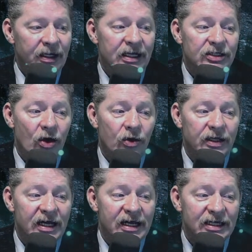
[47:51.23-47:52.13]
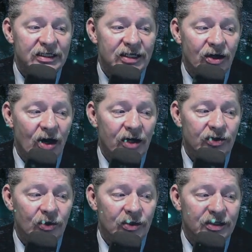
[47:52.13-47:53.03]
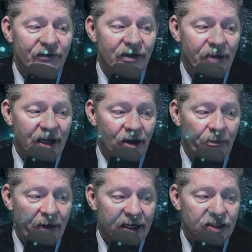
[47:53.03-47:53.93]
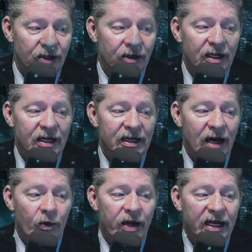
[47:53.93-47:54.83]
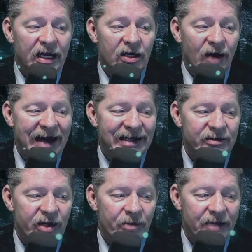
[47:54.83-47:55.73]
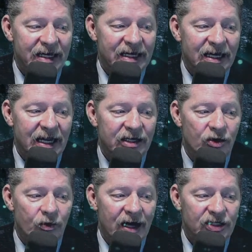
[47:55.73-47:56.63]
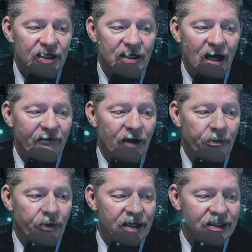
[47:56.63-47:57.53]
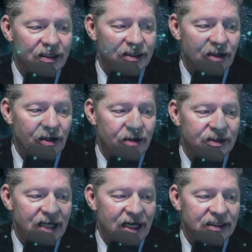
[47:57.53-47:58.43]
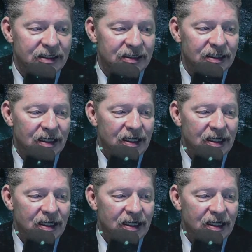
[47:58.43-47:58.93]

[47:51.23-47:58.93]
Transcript: It's only against the contours of the bigger picture that we can grasp the meaning and direction of our present circumstances.